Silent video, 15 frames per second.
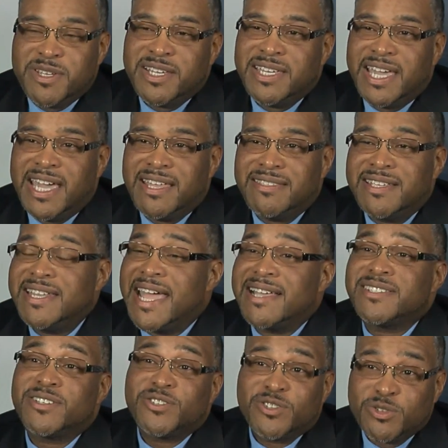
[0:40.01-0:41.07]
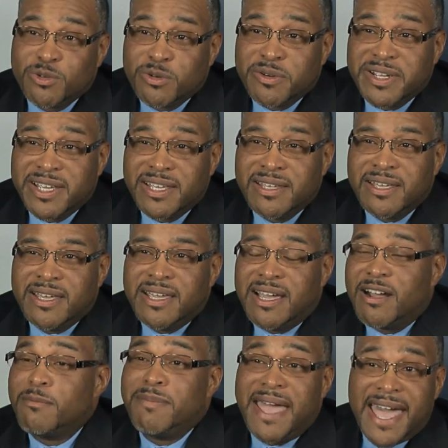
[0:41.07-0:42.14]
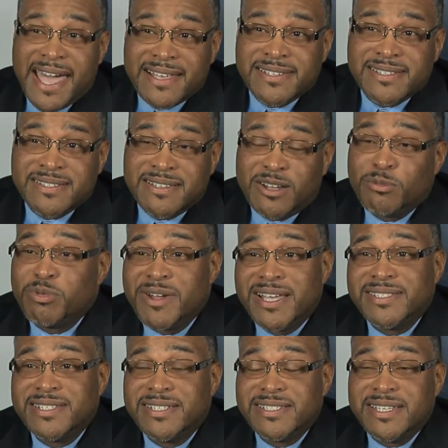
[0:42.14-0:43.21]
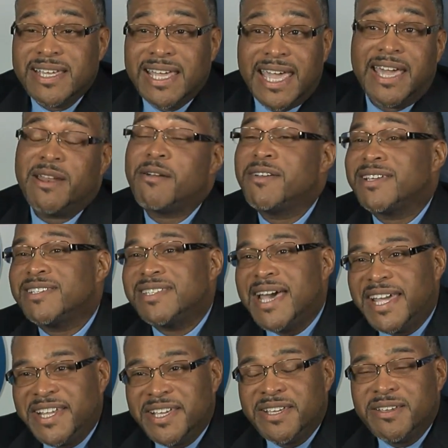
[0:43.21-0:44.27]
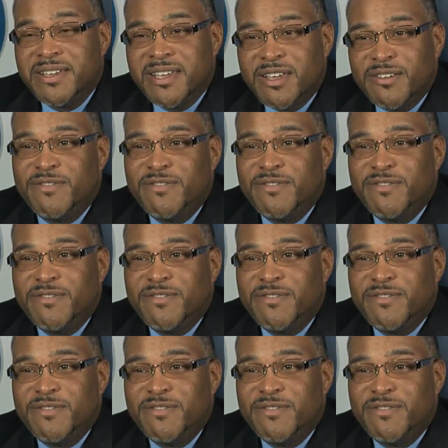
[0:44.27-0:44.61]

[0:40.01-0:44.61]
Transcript: communicate the NASA story, our past, our present, and our exciting